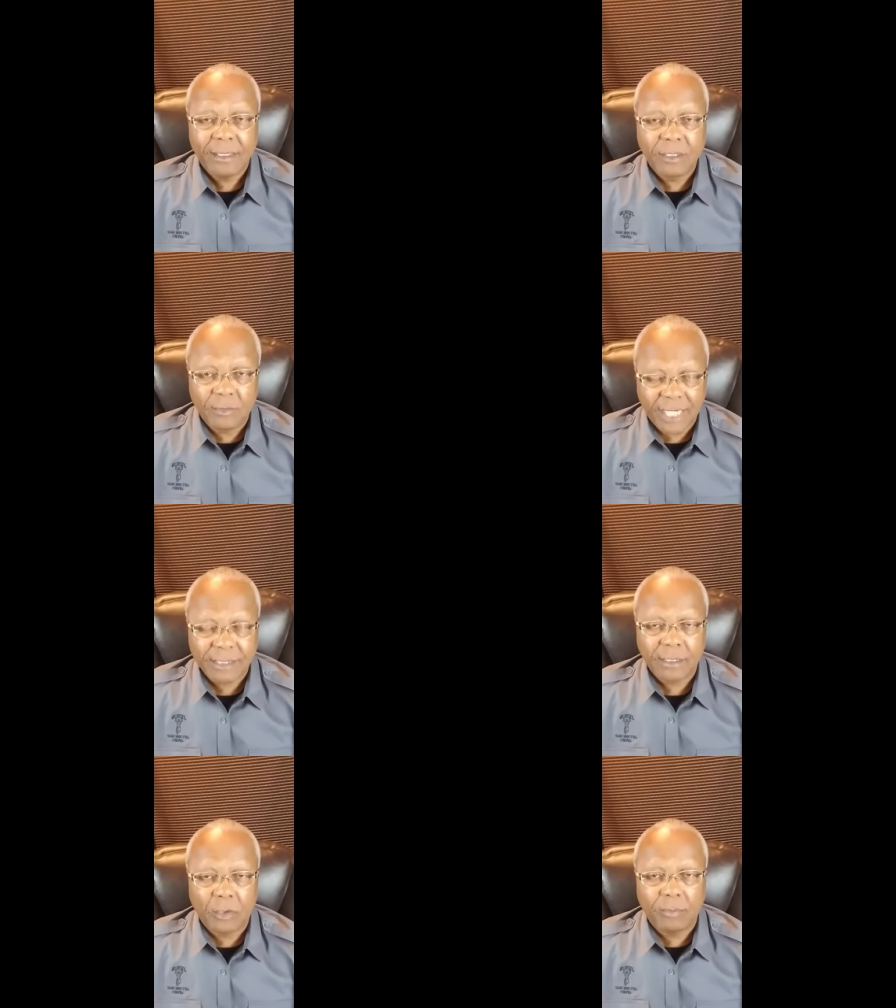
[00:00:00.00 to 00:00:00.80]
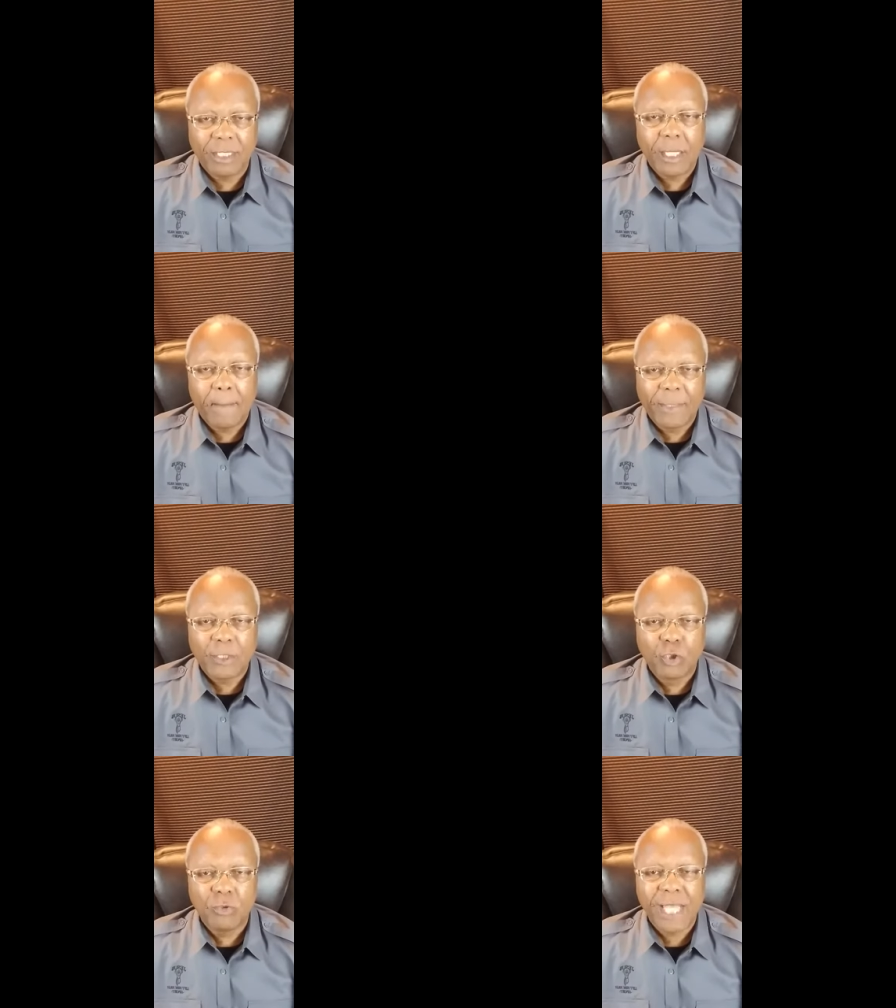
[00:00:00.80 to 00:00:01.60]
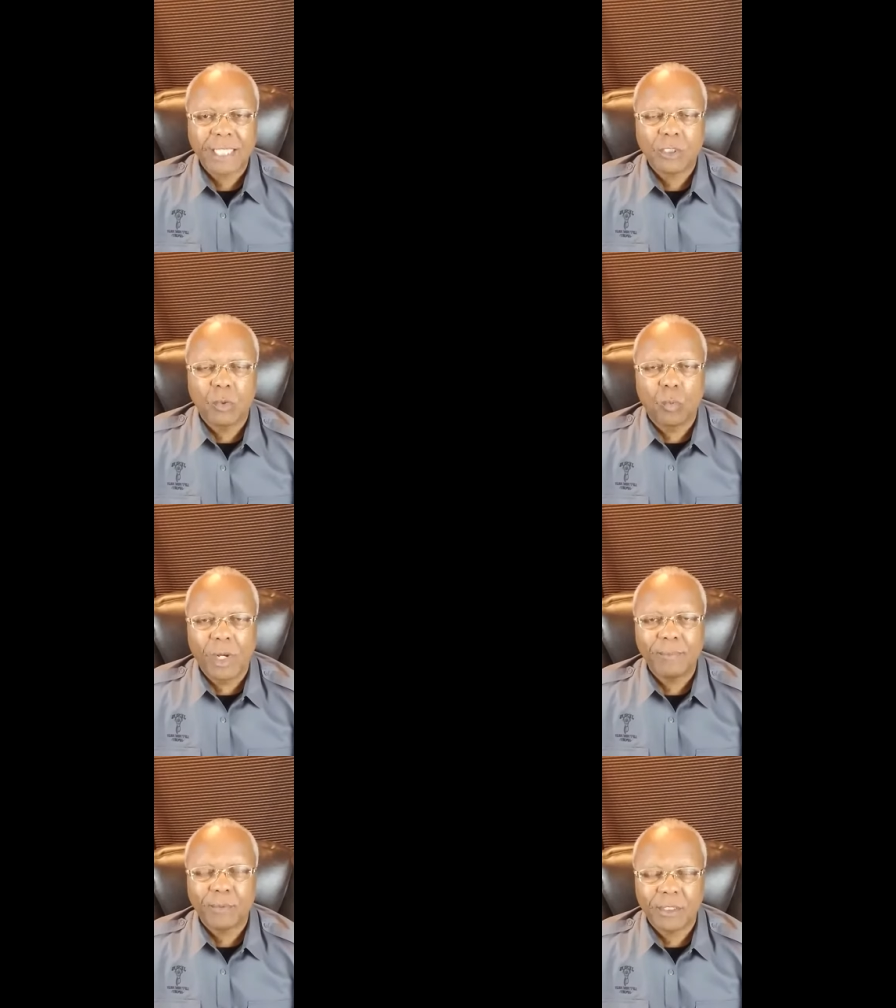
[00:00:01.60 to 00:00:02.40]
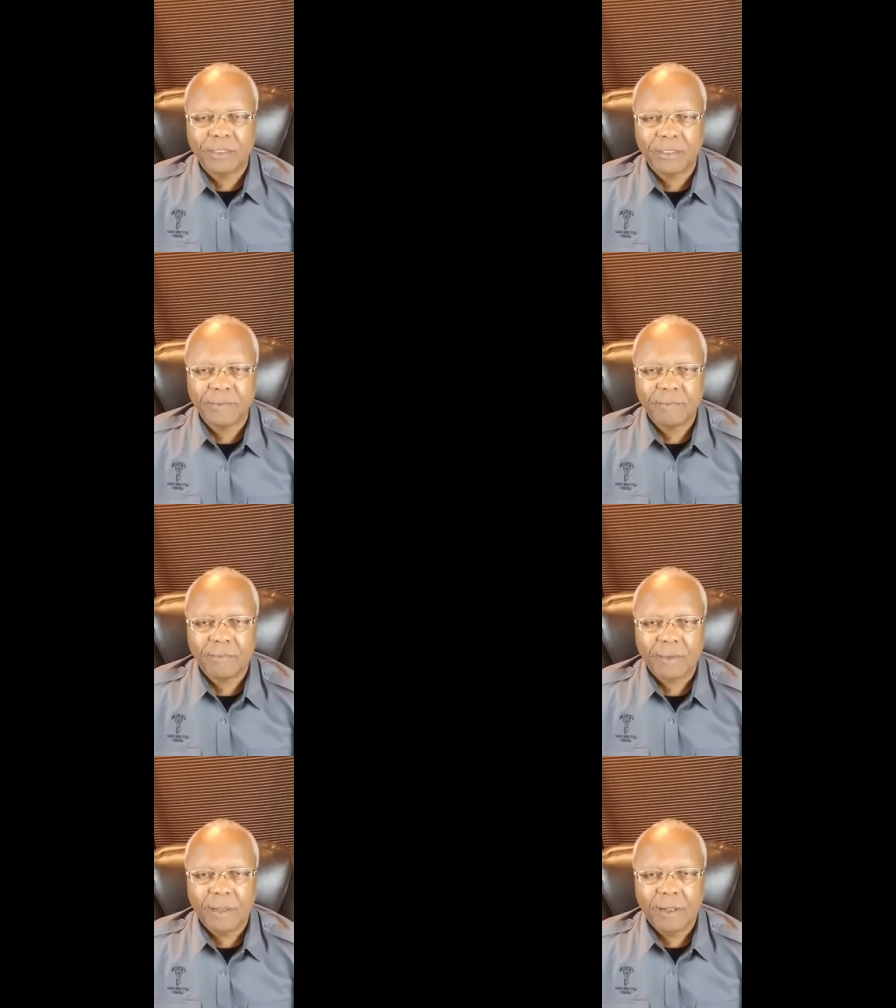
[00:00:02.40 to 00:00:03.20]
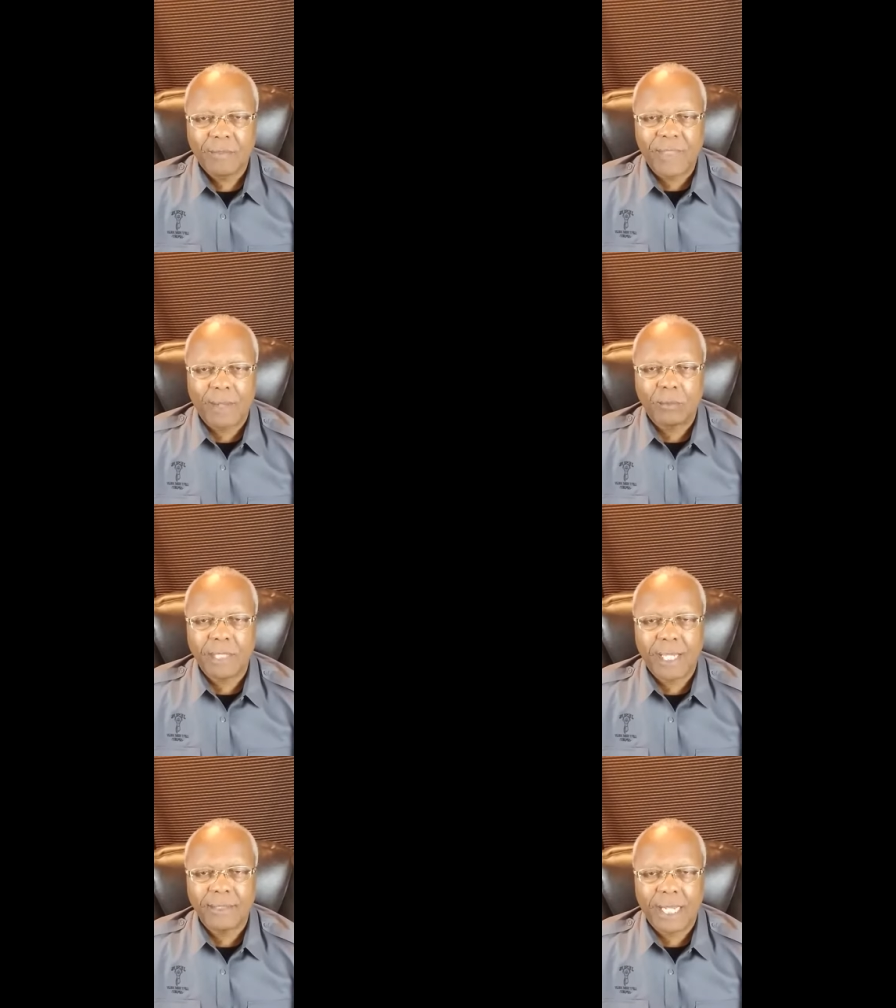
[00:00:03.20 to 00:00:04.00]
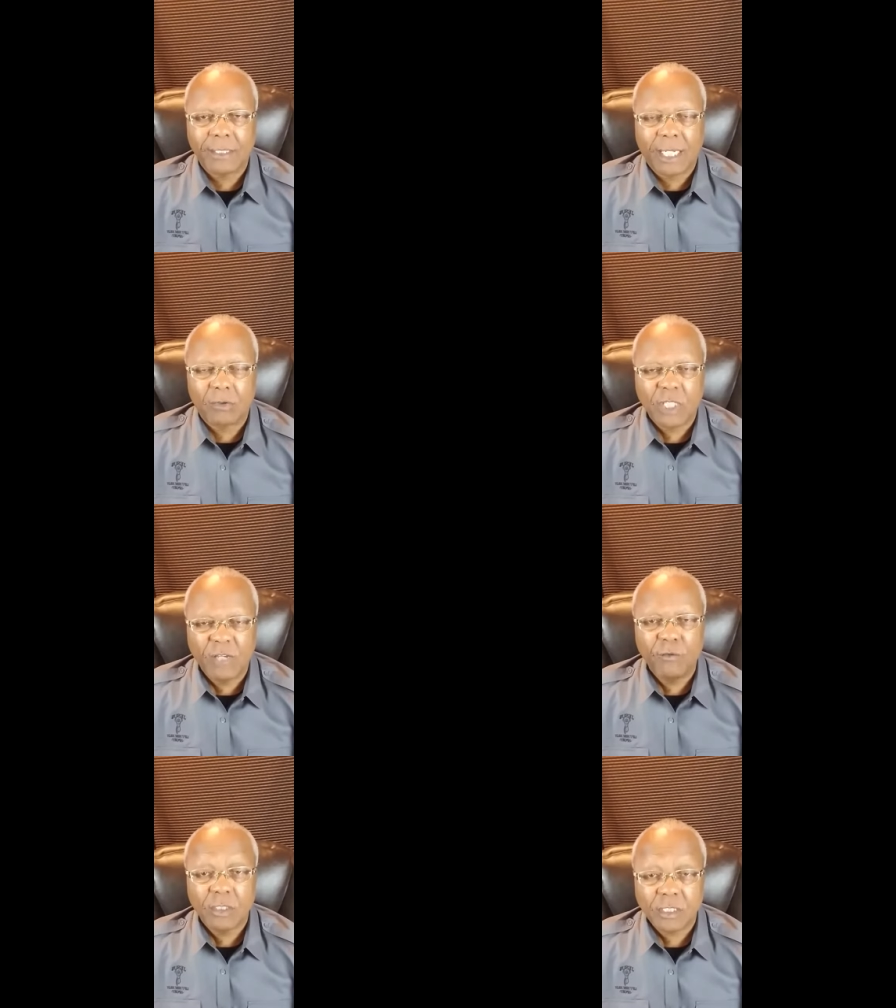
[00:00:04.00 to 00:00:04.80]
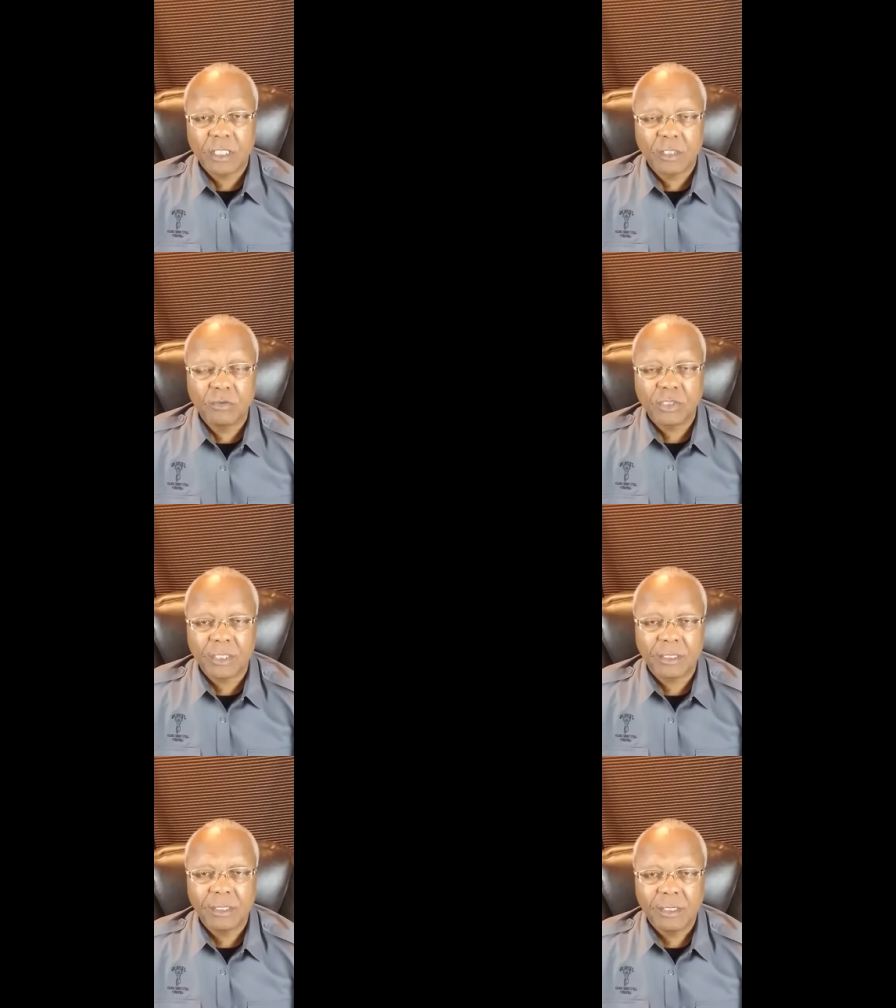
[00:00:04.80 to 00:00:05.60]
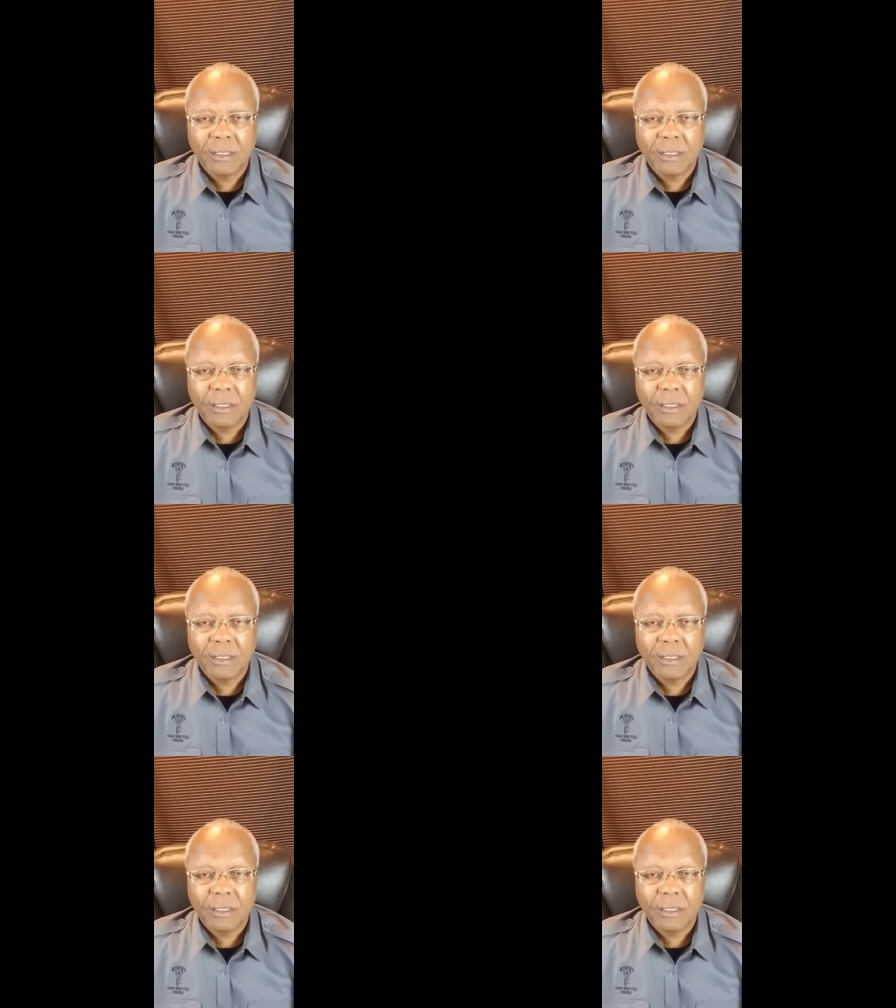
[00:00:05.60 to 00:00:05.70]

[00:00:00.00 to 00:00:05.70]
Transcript: You know, that's, you know, but, but do that to one person that, that, that, that'll give you a solution